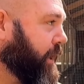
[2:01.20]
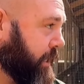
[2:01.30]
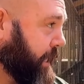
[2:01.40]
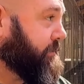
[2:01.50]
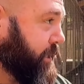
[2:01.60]
then
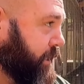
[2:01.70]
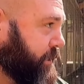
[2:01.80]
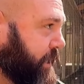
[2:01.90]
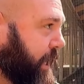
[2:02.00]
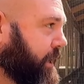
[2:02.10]
because they've seen a
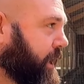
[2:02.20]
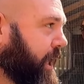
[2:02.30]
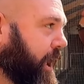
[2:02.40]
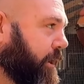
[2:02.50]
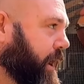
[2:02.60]
snake,
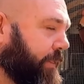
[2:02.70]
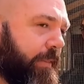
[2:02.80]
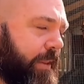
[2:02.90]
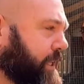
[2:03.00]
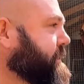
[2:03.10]
okay, and
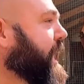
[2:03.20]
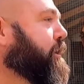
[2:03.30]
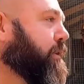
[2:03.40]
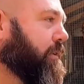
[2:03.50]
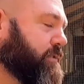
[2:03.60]
then the
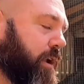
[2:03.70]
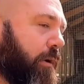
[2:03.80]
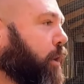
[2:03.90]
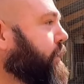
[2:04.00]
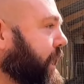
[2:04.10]
snake crawls
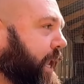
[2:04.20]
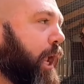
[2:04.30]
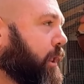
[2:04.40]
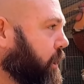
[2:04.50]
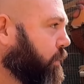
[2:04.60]
off, or they
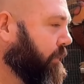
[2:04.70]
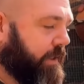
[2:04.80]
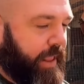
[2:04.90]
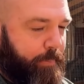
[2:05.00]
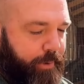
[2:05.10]
kill it or whatever.
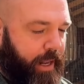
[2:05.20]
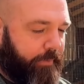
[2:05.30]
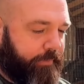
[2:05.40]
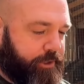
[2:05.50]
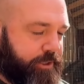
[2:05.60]
Then they put
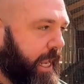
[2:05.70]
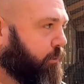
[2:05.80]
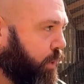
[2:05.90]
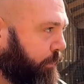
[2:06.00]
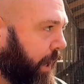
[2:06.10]
out their
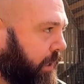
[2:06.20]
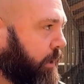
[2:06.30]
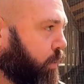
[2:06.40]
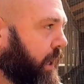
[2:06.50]
snake repellent,